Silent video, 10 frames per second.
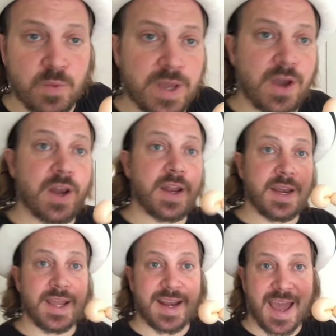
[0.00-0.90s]
we're gonna
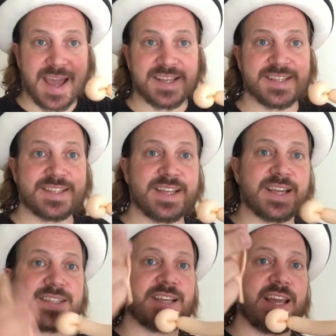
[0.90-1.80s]
need a
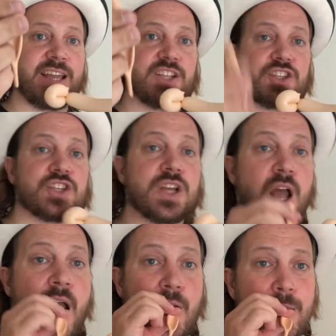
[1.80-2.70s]
6-inch
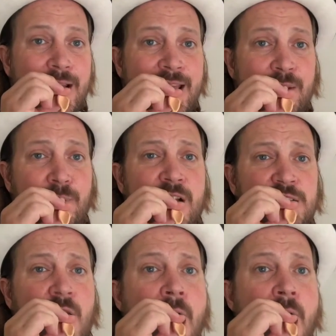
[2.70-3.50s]
quick link blush.